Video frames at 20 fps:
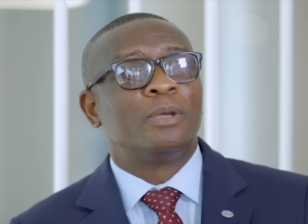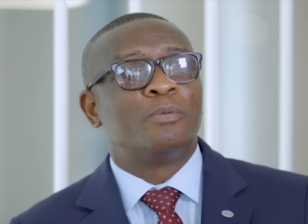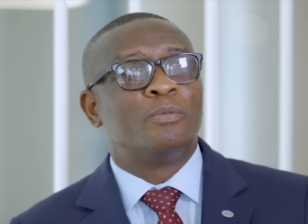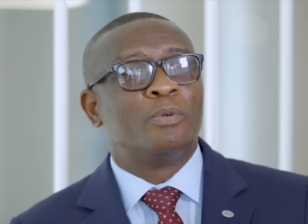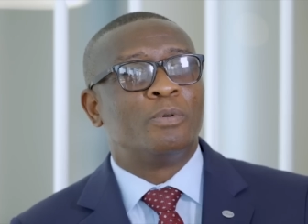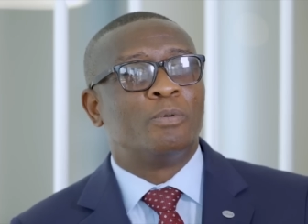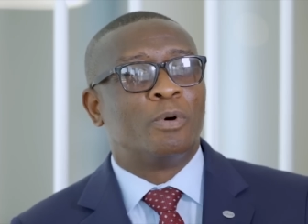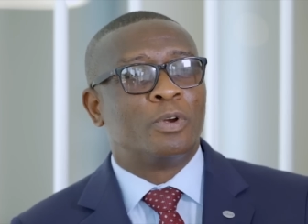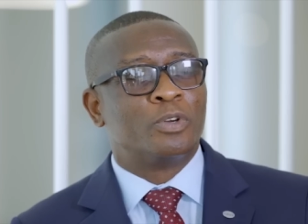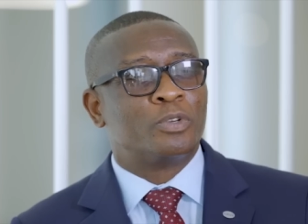
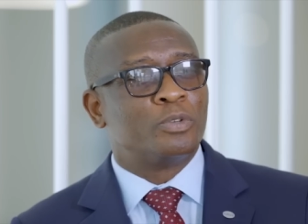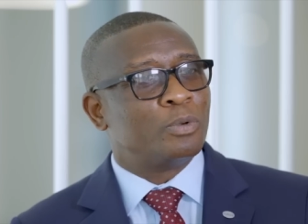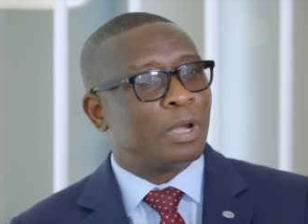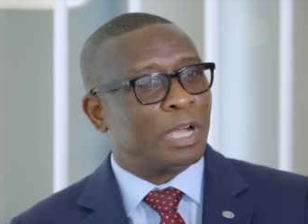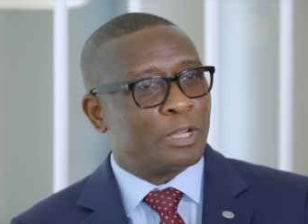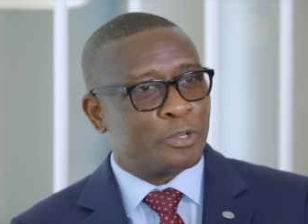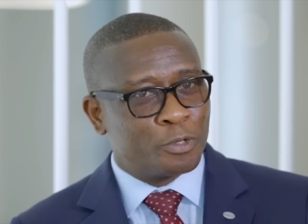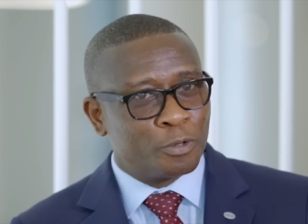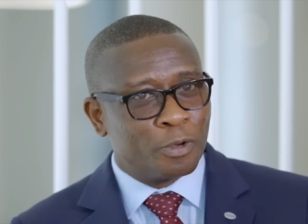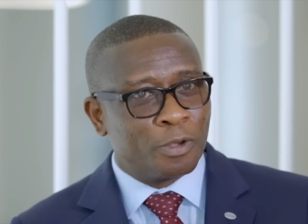we want
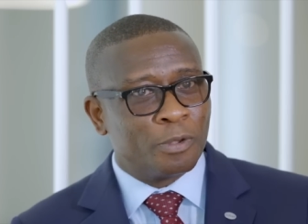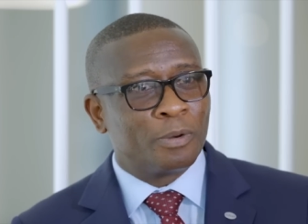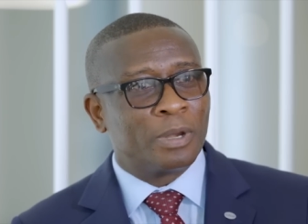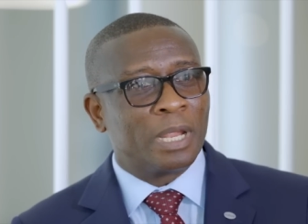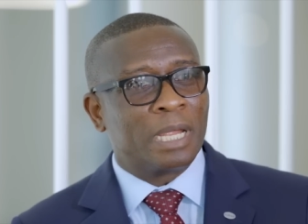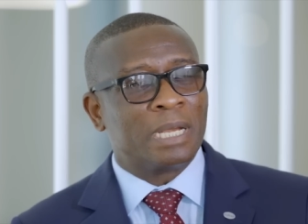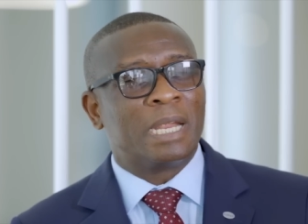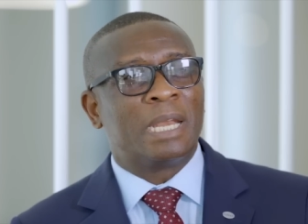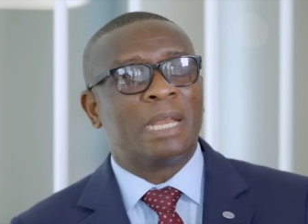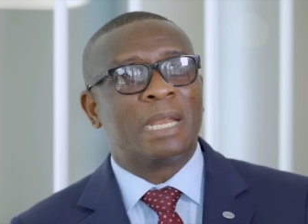to assure you
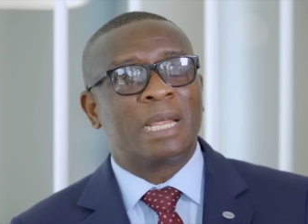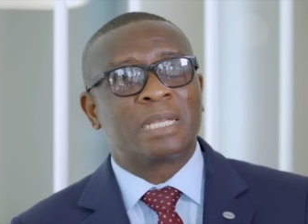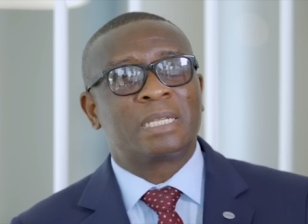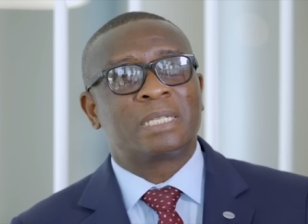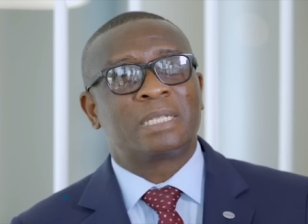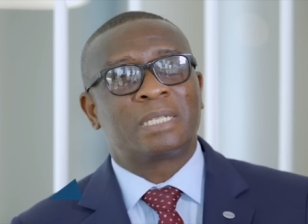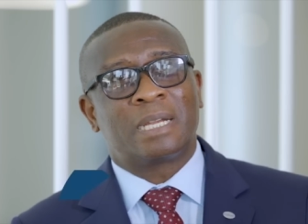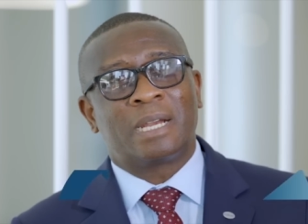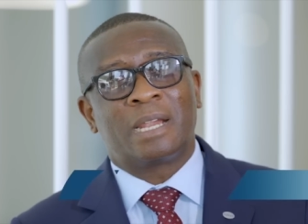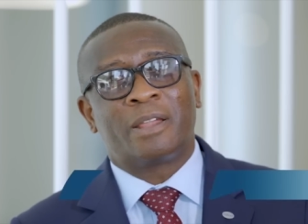that the
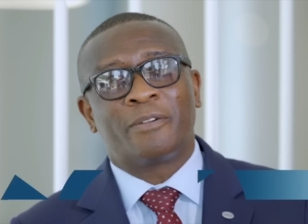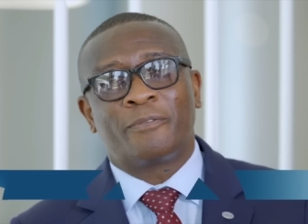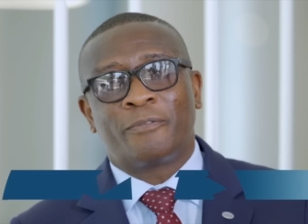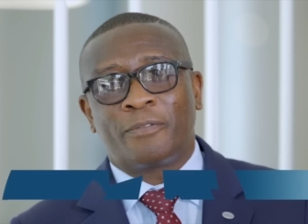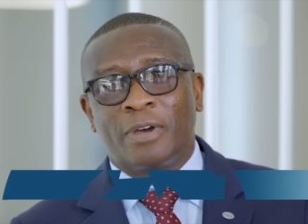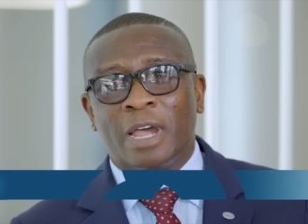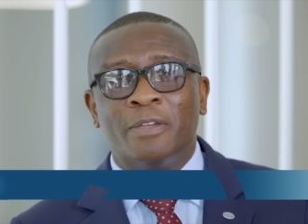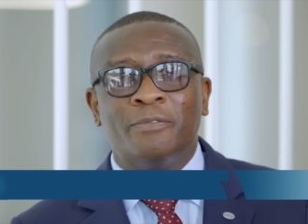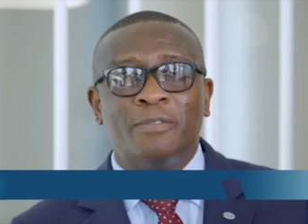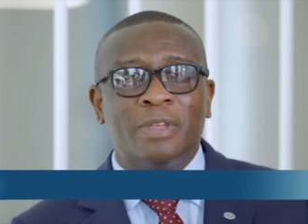next three,
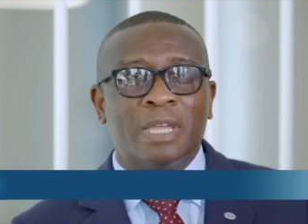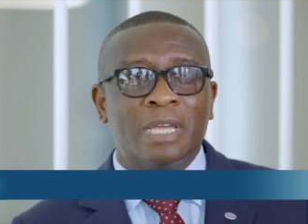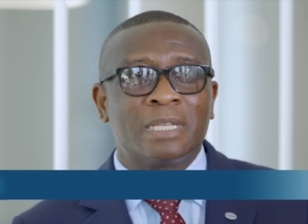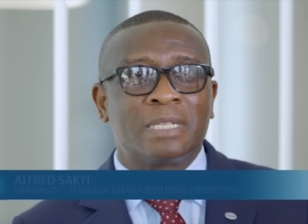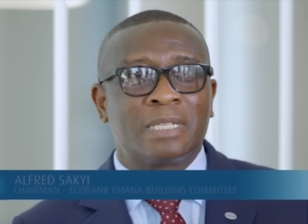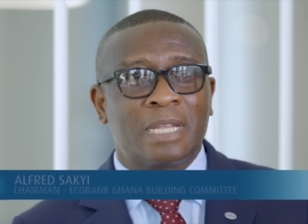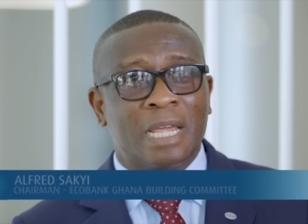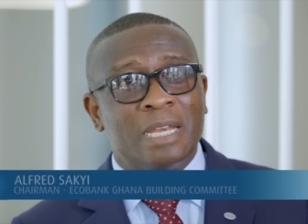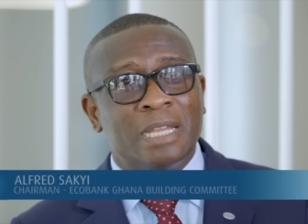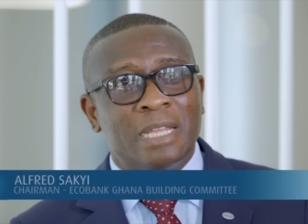five
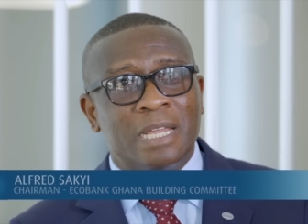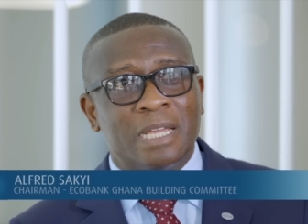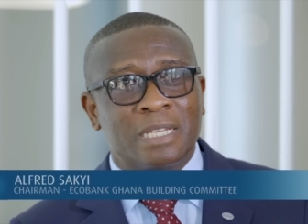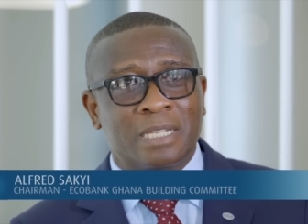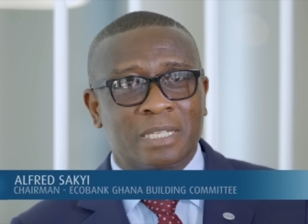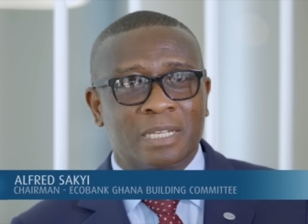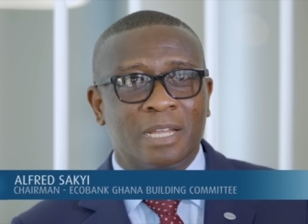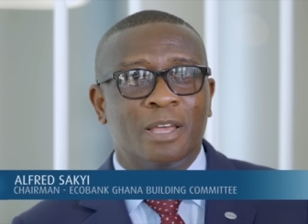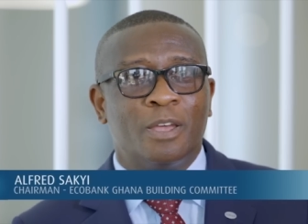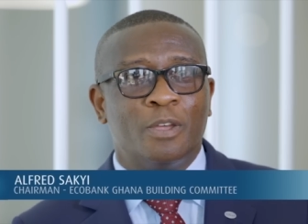years, 10
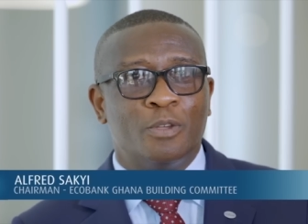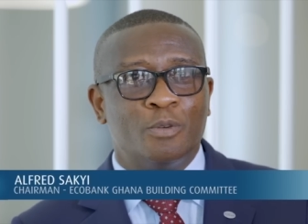years,